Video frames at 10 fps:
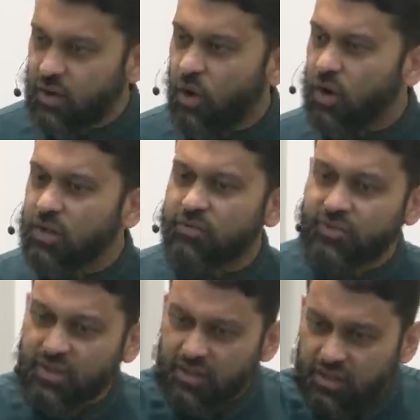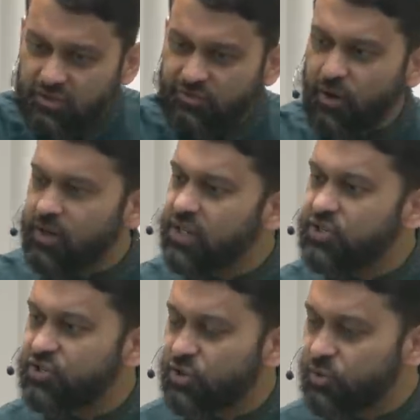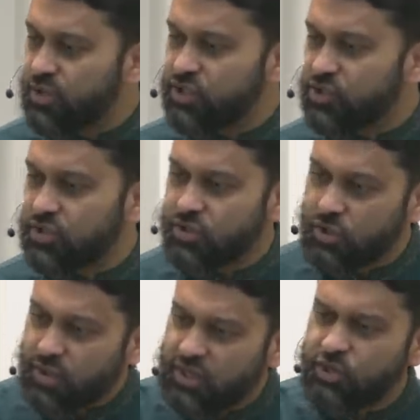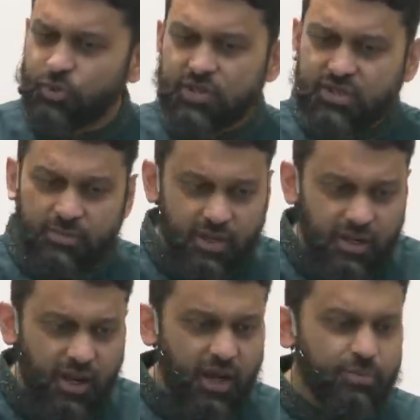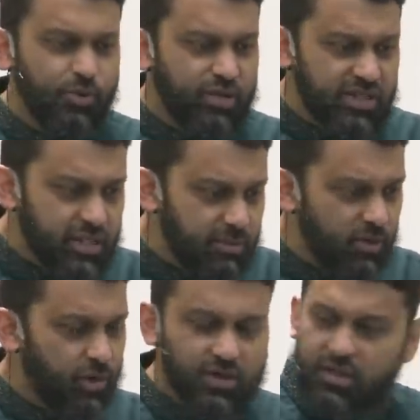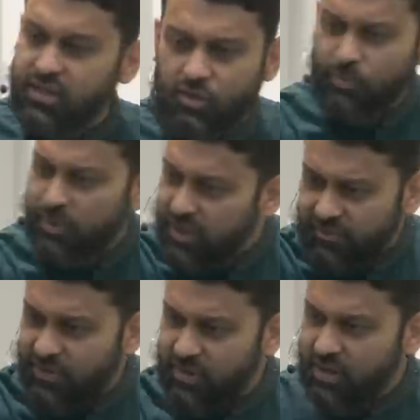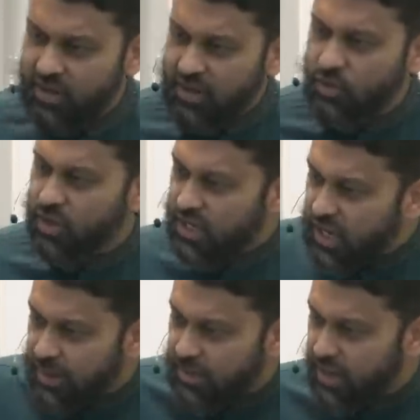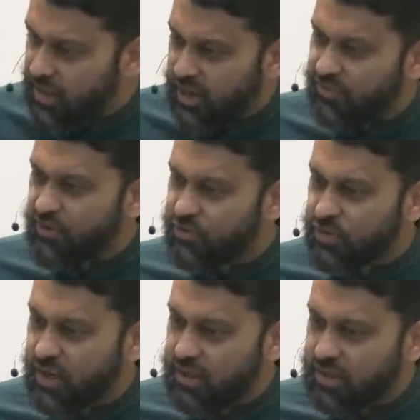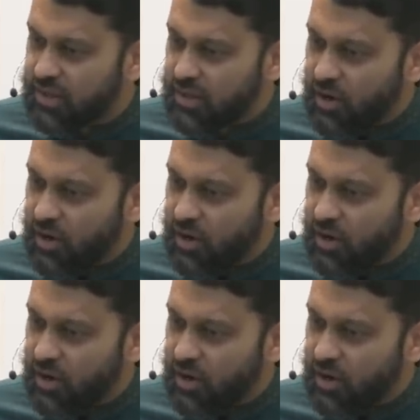All of the Far Eastern religions, you know, Hinduism and Buddhism and whatnot, they believe in, you know, Qiyamah and life after death.